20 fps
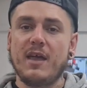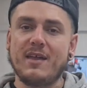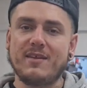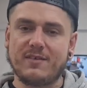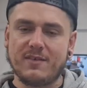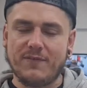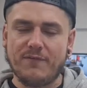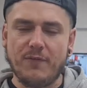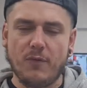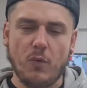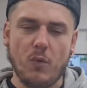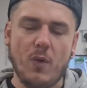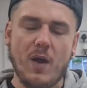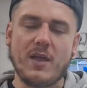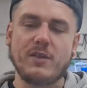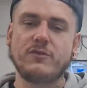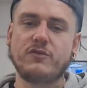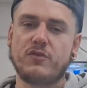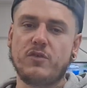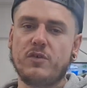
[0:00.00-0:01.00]
is the full
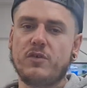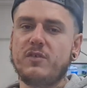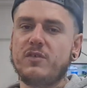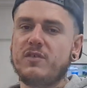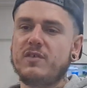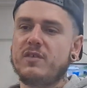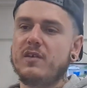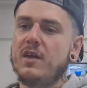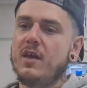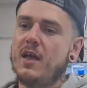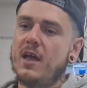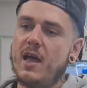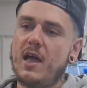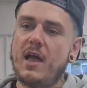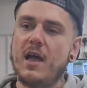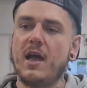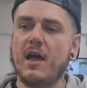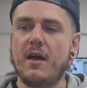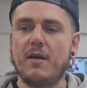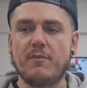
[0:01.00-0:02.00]
entrance
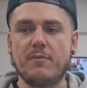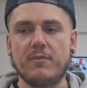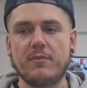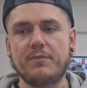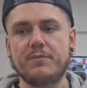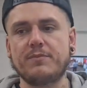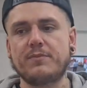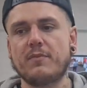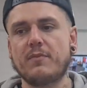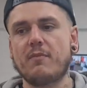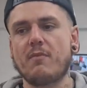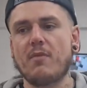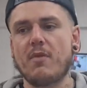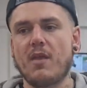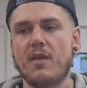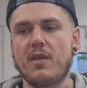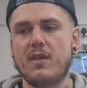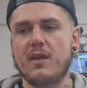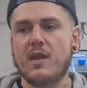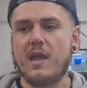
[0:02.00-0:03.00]
and
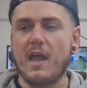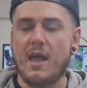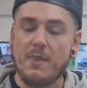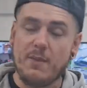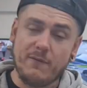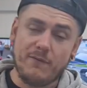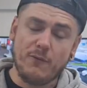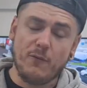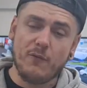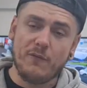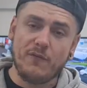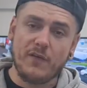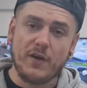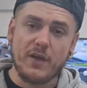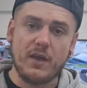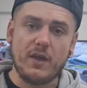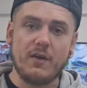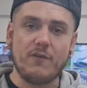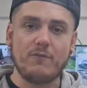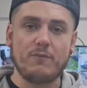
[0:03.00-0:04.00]
the full
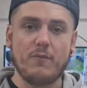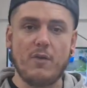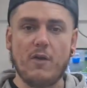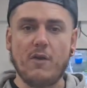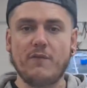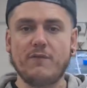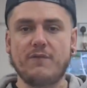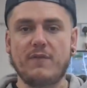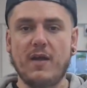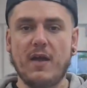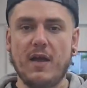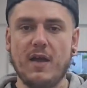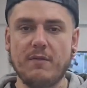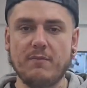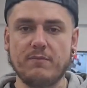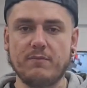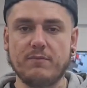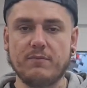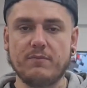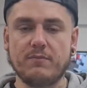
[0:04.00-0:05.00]
fight
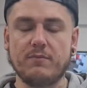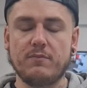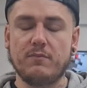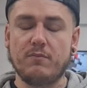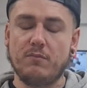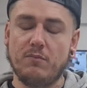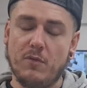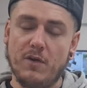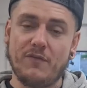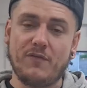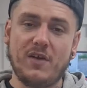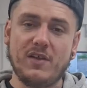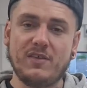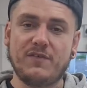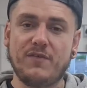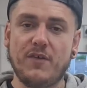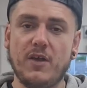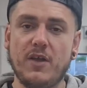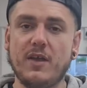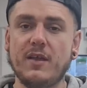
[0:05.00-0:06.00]
of my friend's
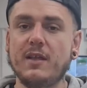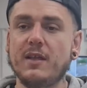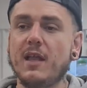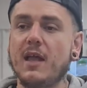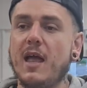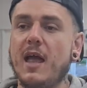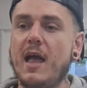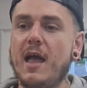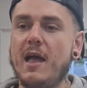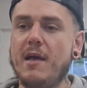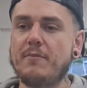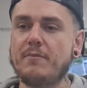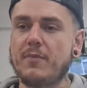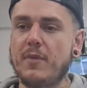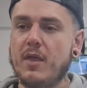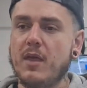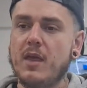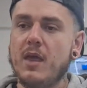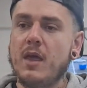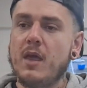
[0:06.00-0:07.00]
fight. I'll
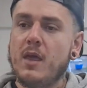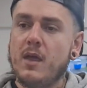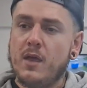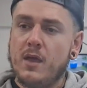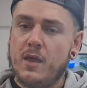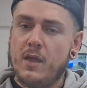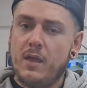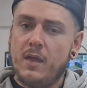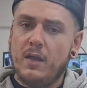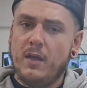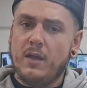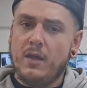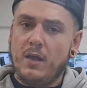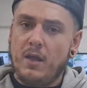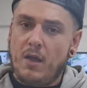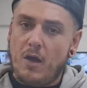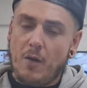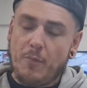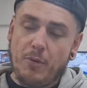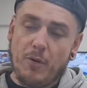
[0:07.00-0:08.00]

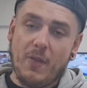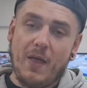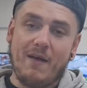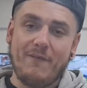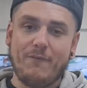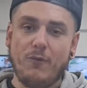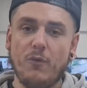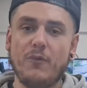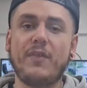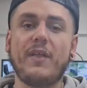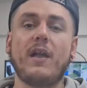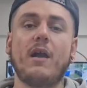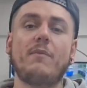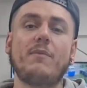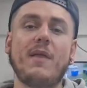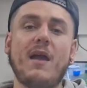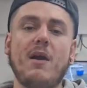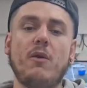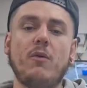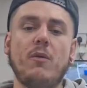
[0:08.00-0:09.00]
put that full thing up
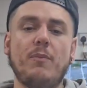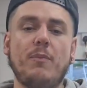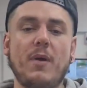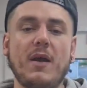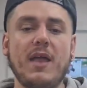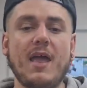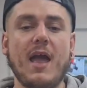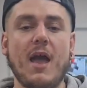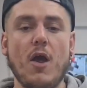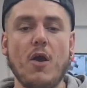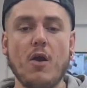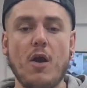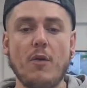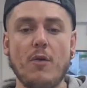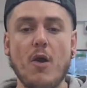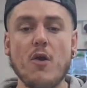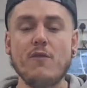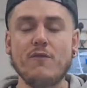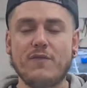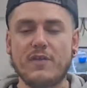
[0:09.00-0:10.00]
now, but yeah,
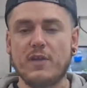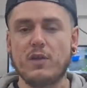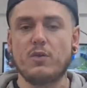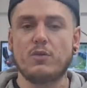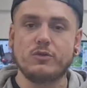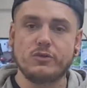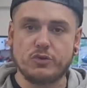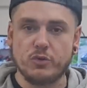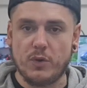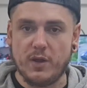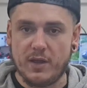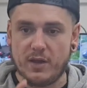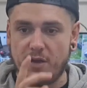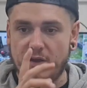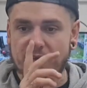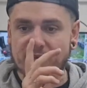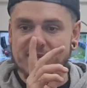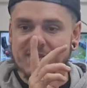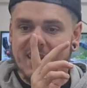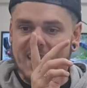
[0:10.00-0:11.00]
hopefully you enjoy it,
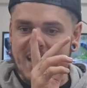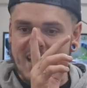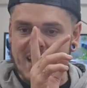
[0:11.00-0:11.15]
guys.